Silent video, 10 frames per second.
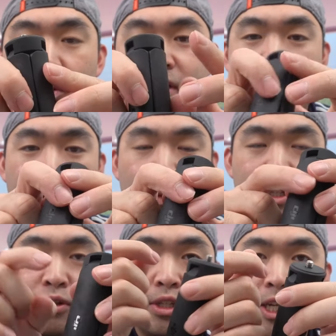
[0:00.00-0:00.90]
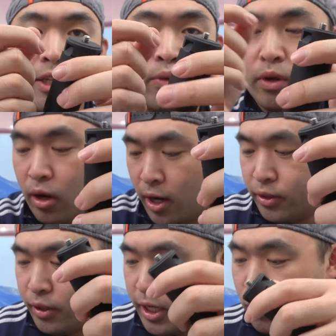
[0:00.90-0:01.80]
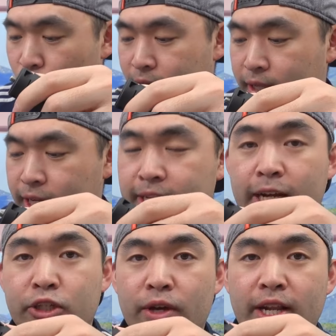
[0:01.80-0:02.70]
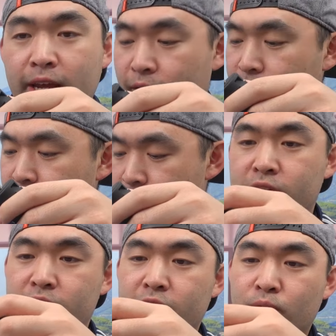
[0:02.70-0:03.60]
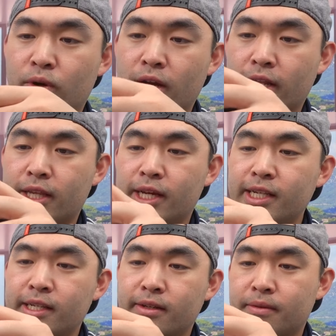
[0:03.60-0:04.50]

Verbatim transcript: if you guys want to just screw it on to either one of these I show you guys here, just screw on like this.